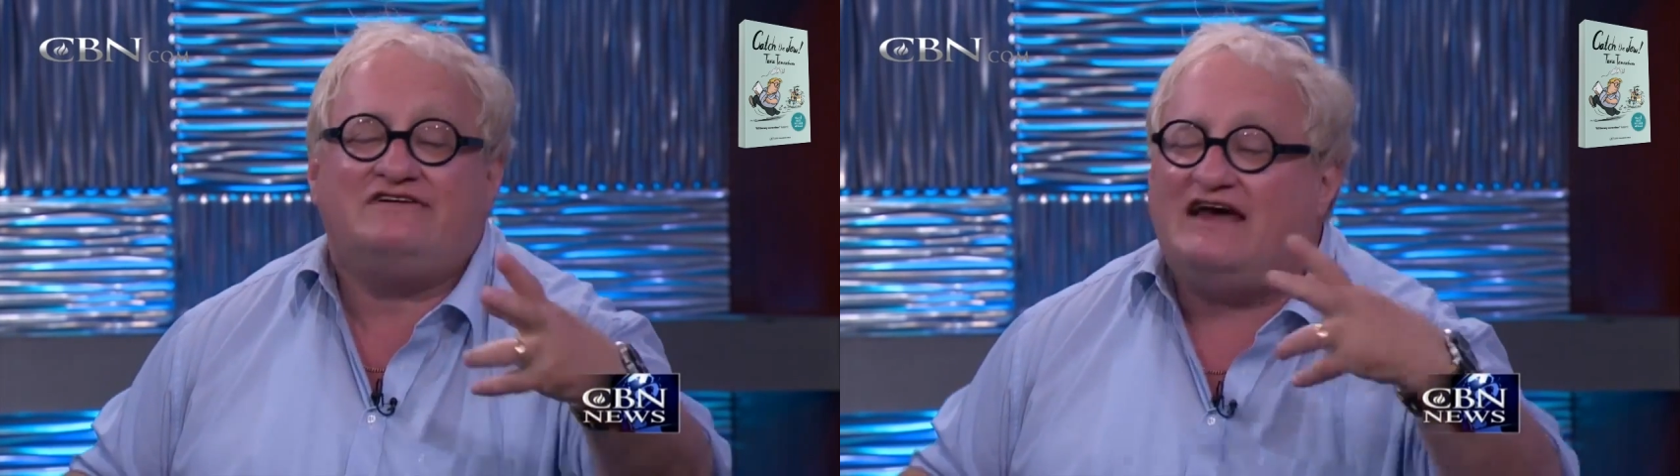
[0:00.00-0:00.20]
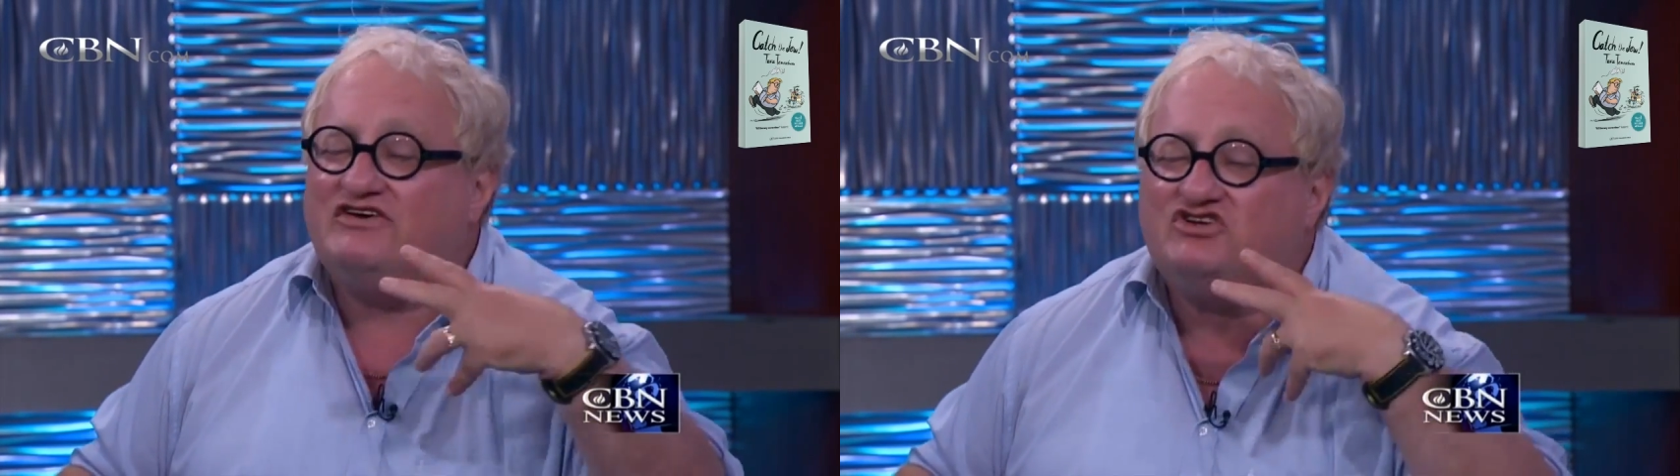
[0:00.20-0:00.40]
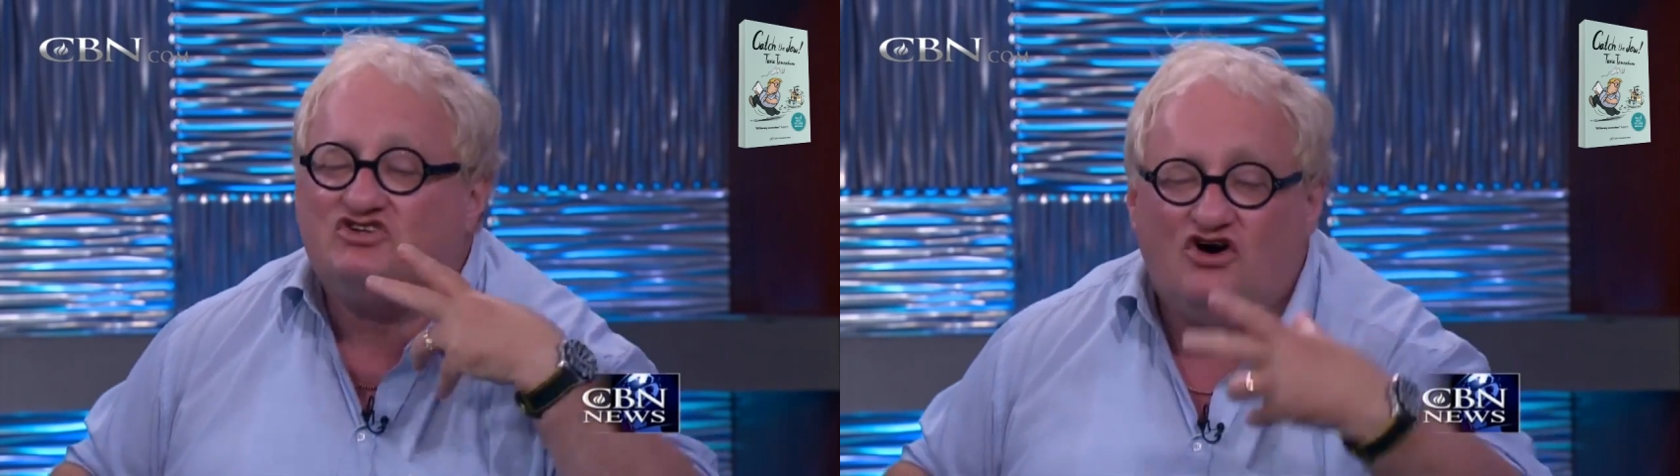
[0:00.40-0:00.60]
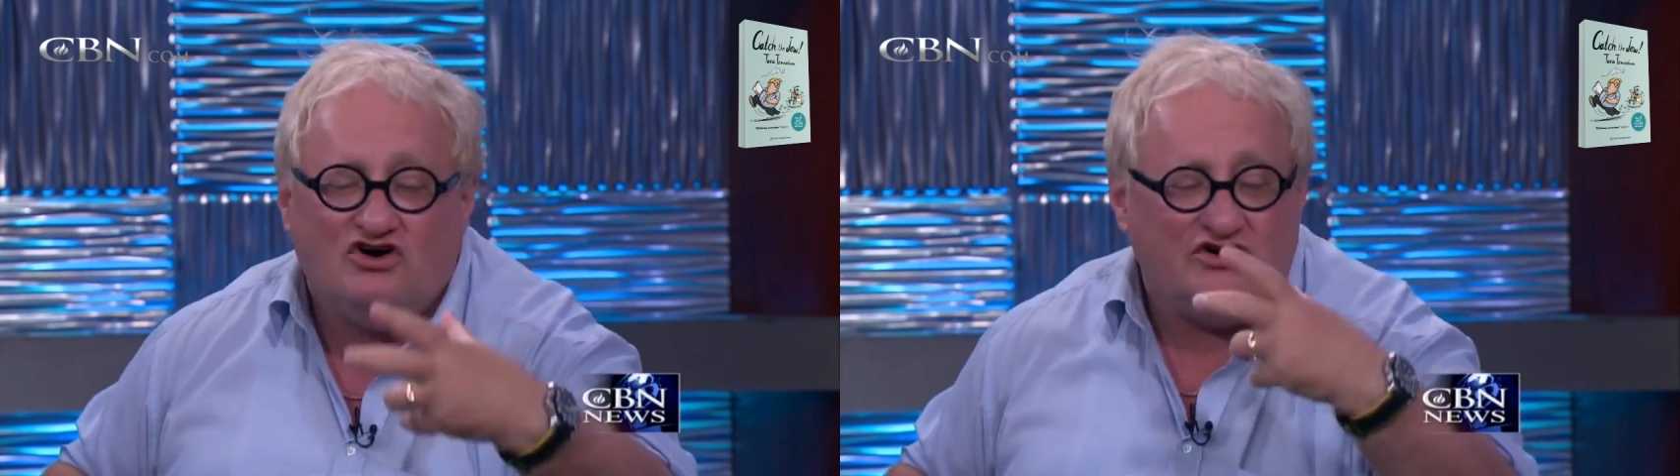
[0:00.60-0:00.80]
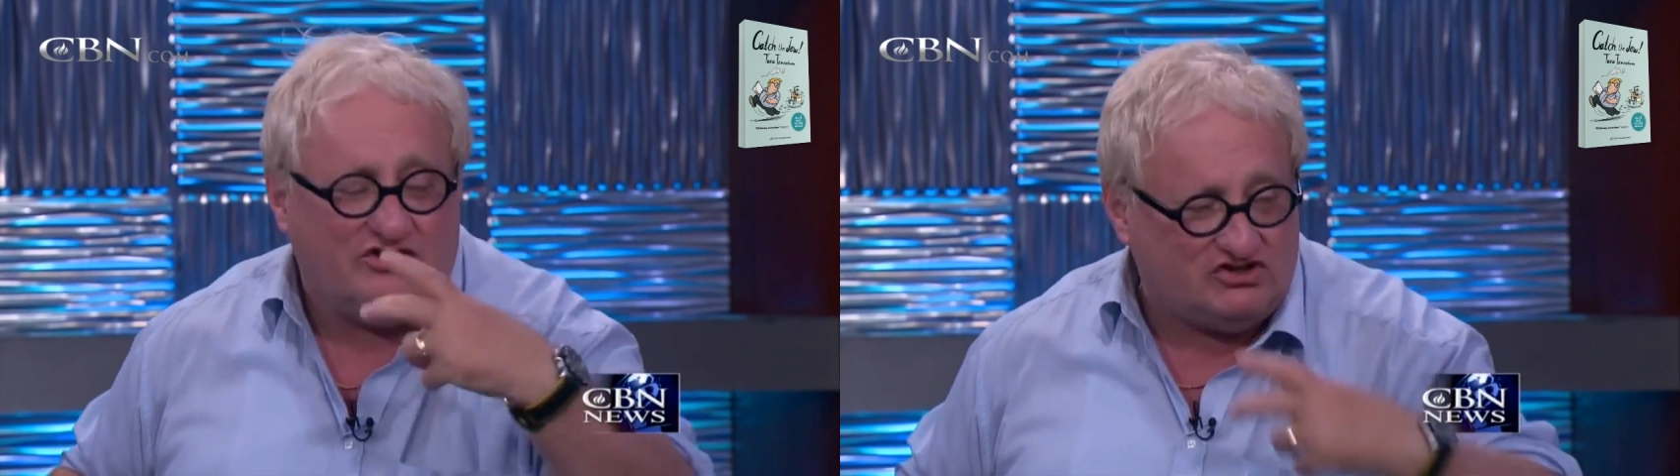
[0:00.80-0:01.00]
he's like
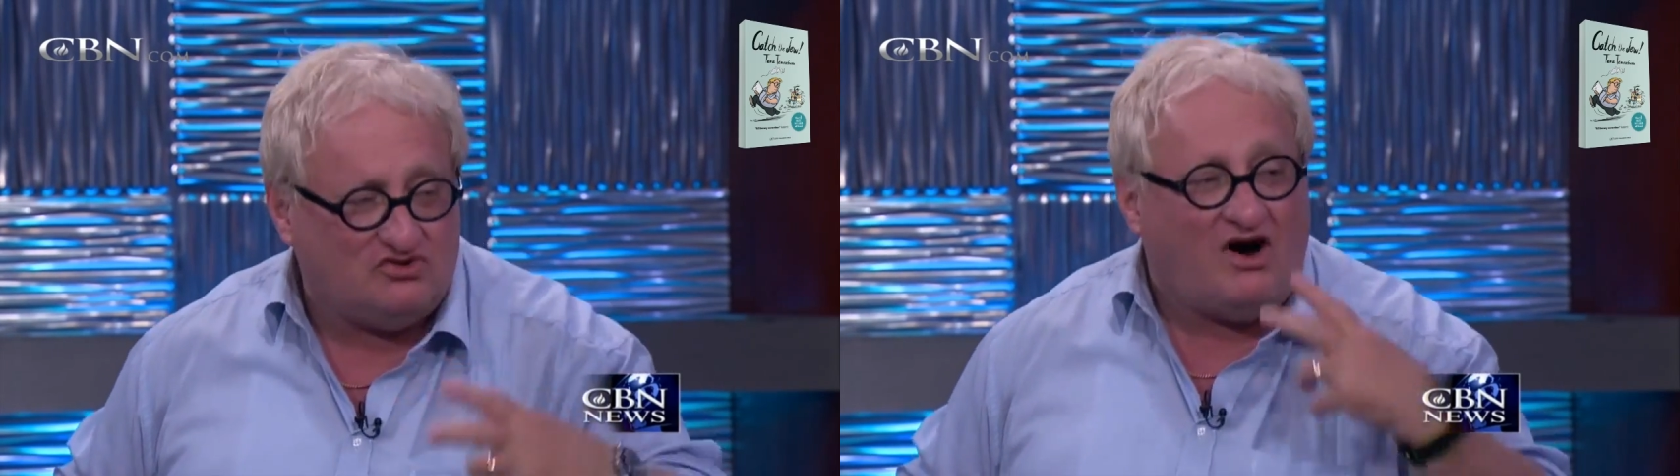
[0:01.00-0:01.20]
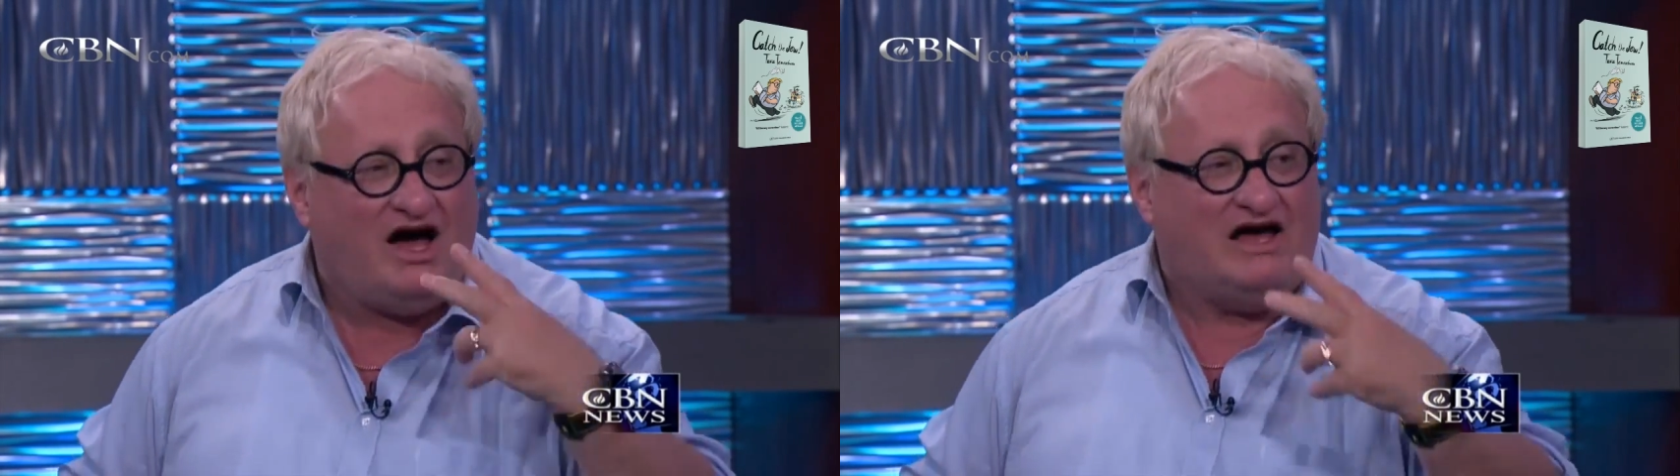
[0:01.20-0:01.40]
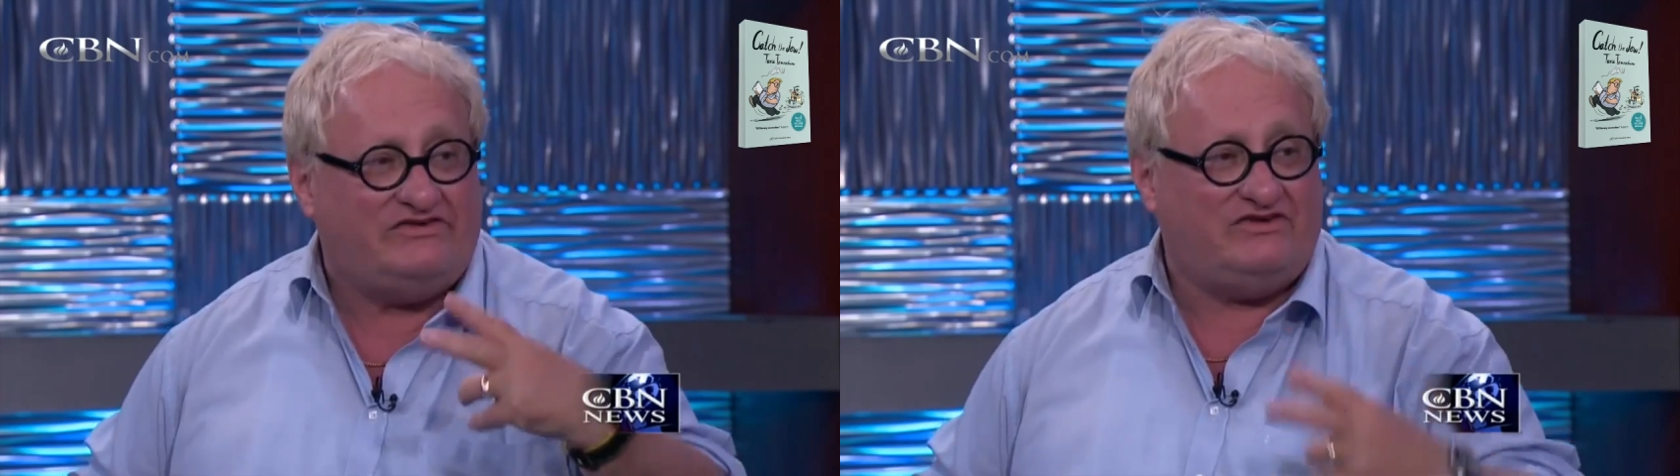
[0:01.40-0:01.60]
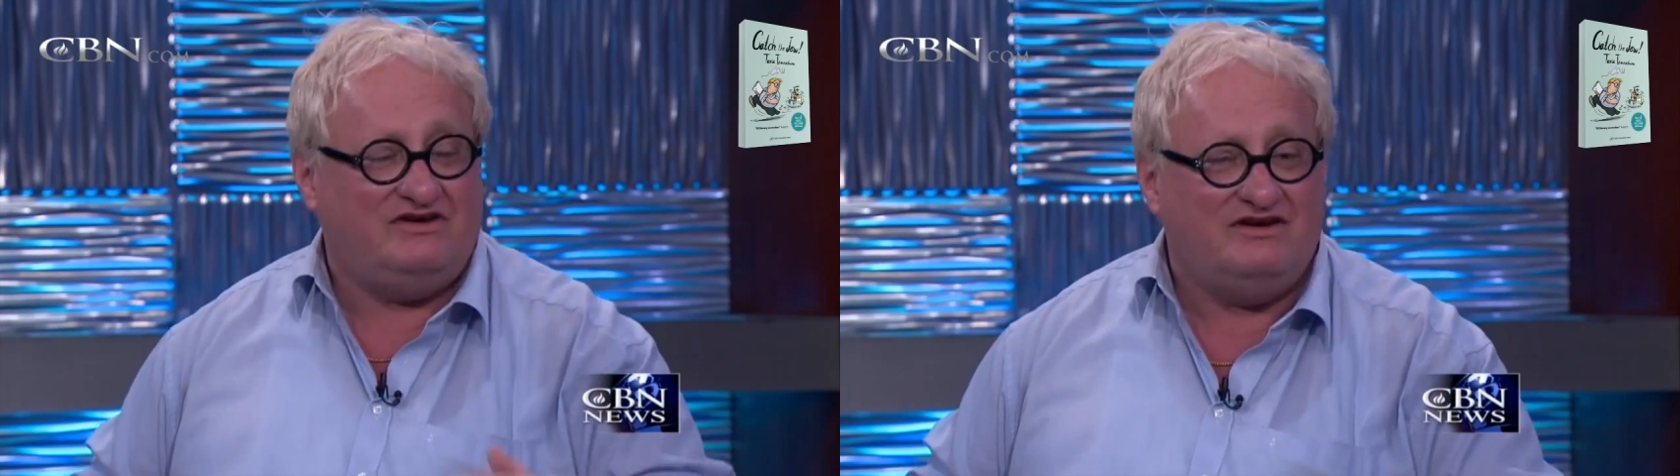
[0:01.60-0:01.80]
so close to us.